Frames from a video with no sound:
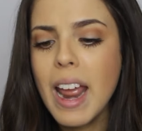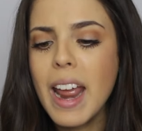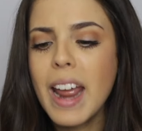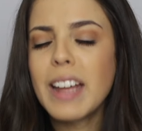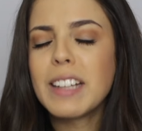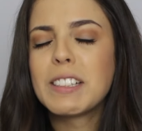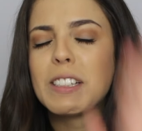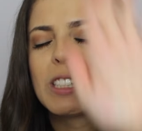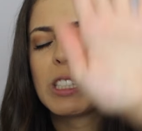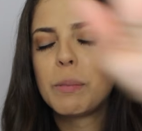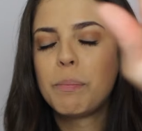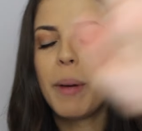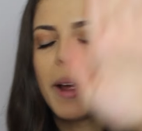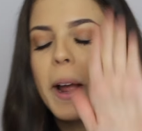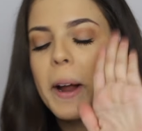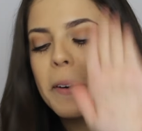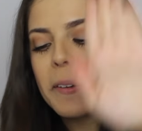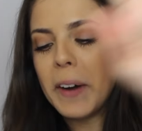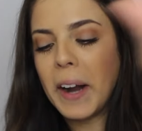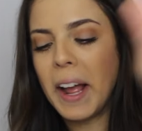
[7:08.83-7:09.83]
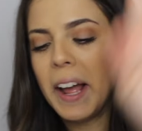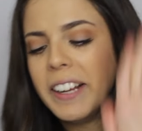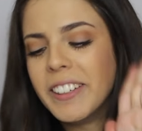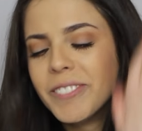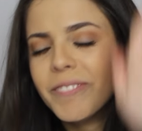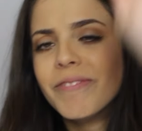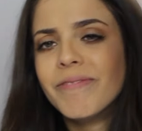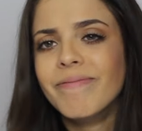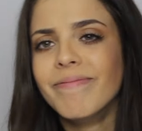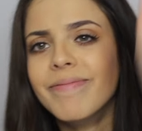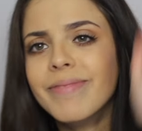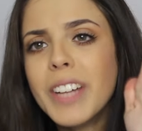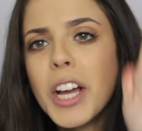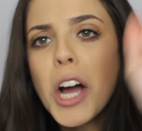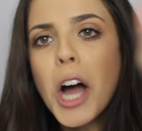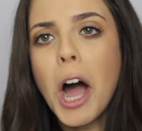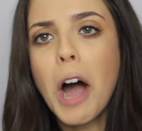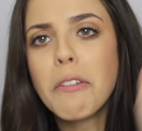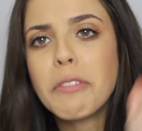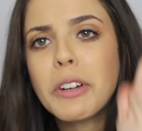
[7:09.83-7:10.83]
In spirit
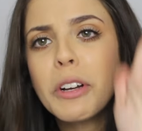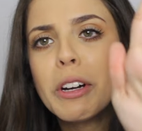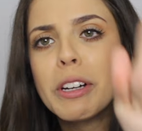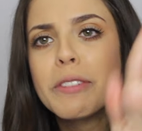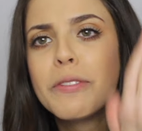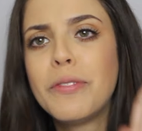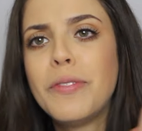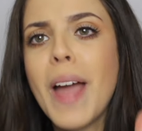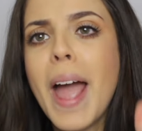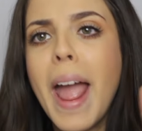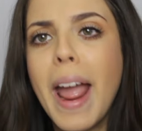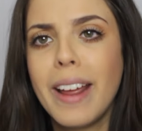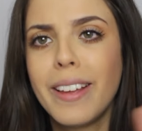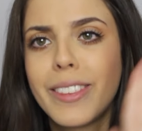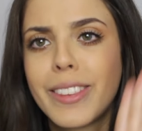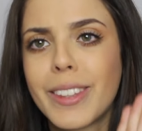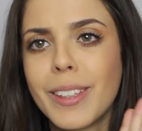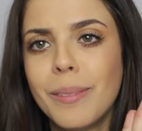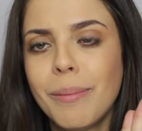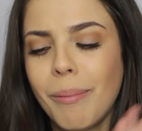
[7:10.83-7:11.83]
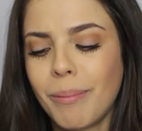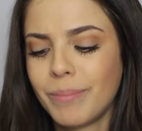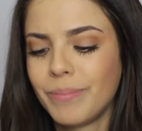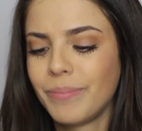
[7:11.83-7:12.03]
of good faith,